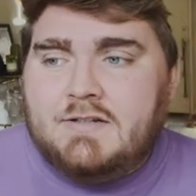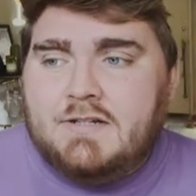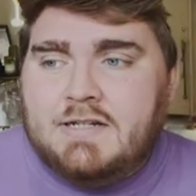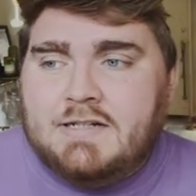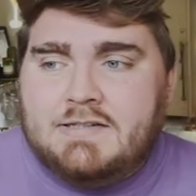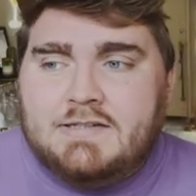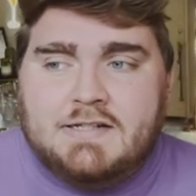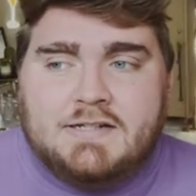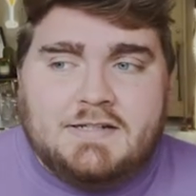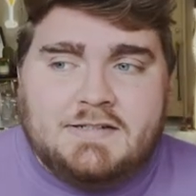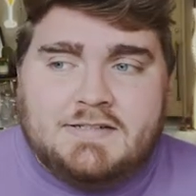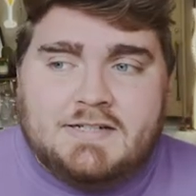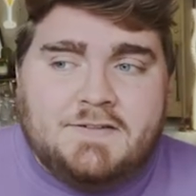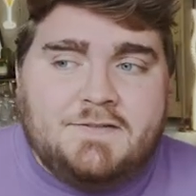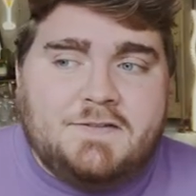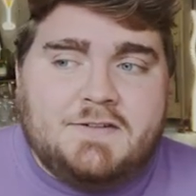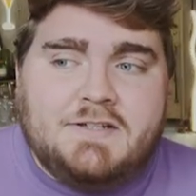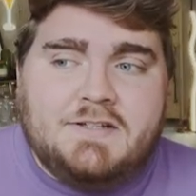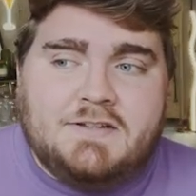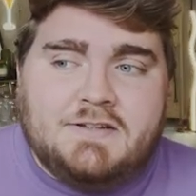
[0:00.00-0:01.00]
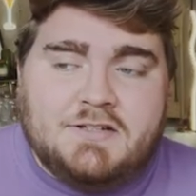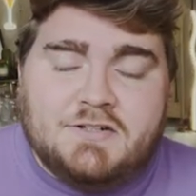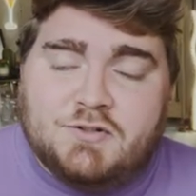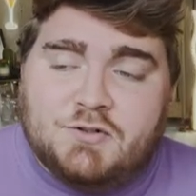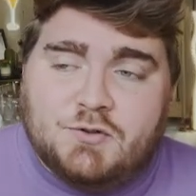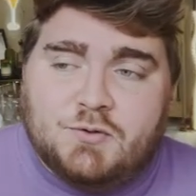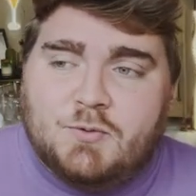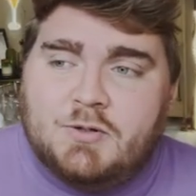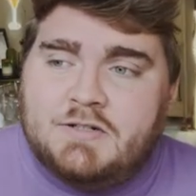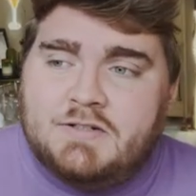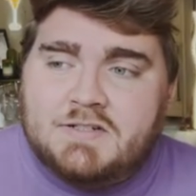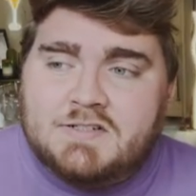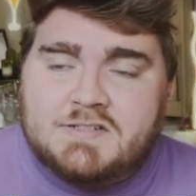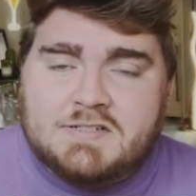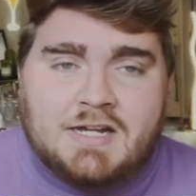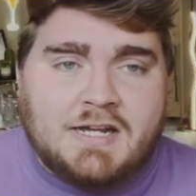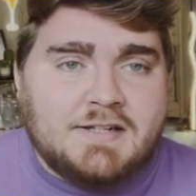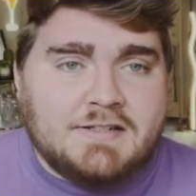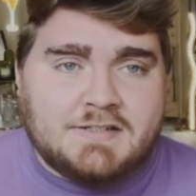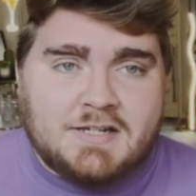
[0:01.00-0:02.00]
It de definitely, the new one does
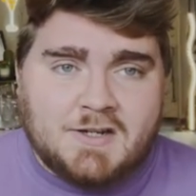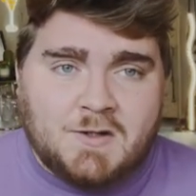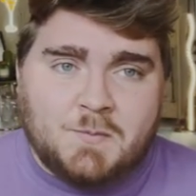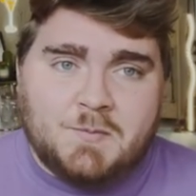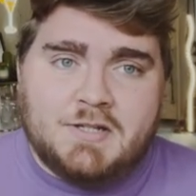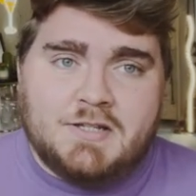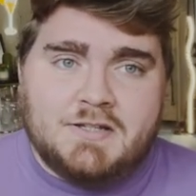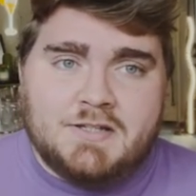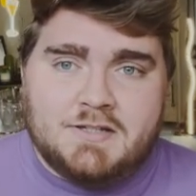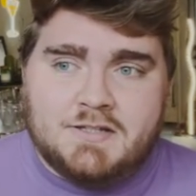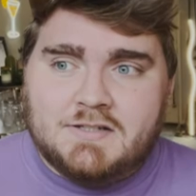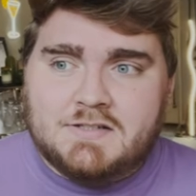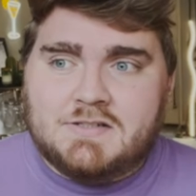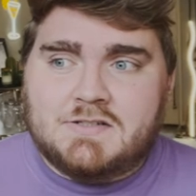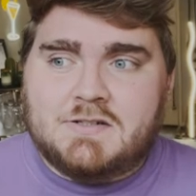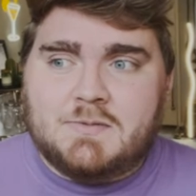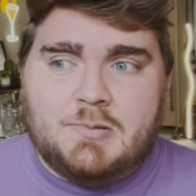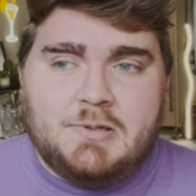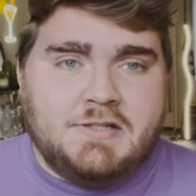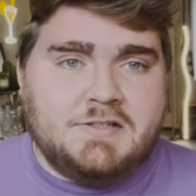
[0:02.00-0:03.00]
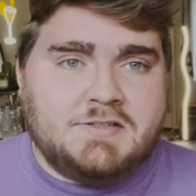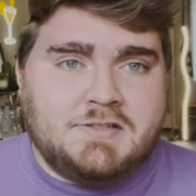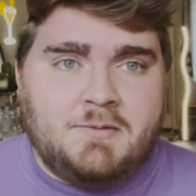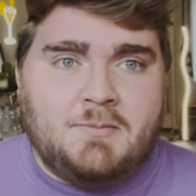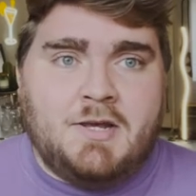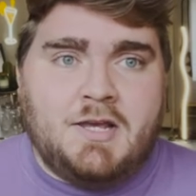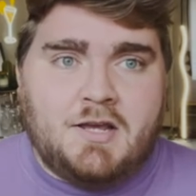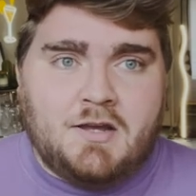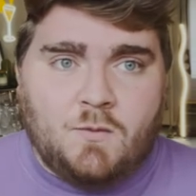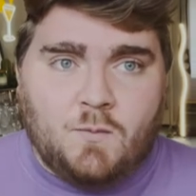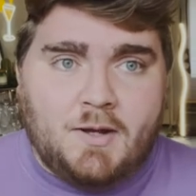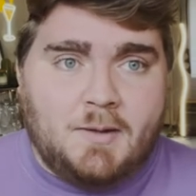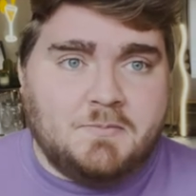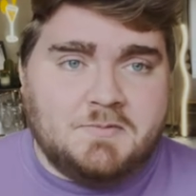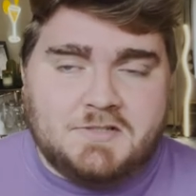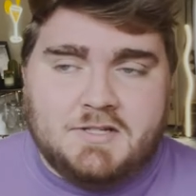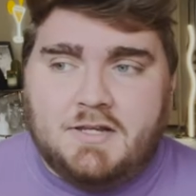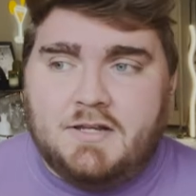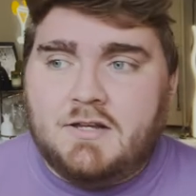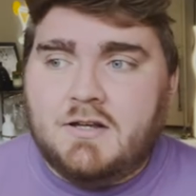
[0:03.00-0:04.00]
not tell me that this is a place to make a
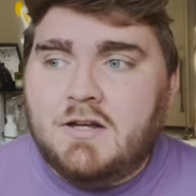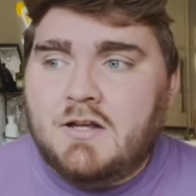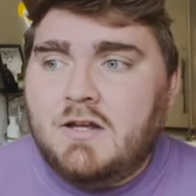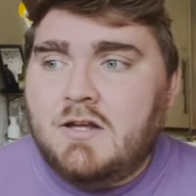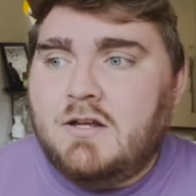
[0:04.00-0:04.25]
website.